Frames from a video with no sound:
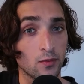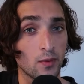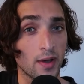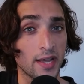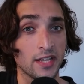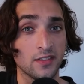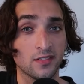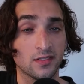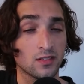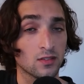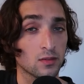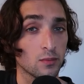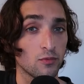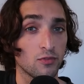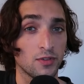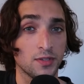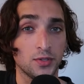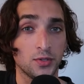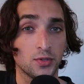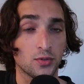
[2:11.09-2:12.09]
Is it something
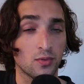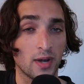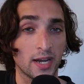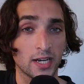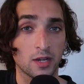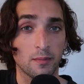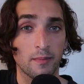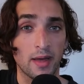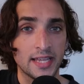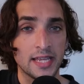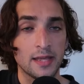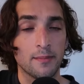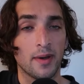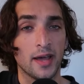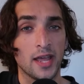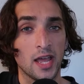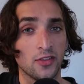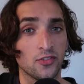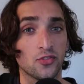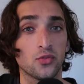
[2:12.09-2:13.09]
you'd recommend? My
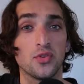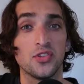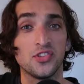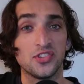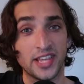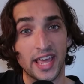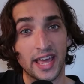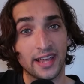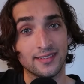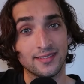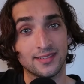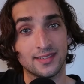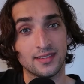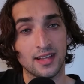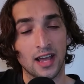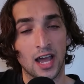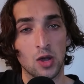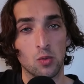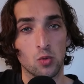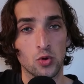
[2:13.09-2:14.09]
answer is yes, I
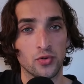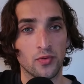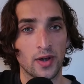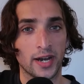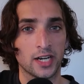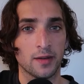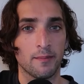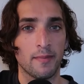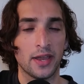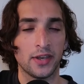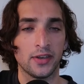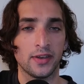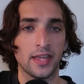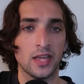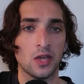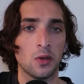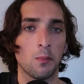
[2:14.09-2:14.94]
would recommend it.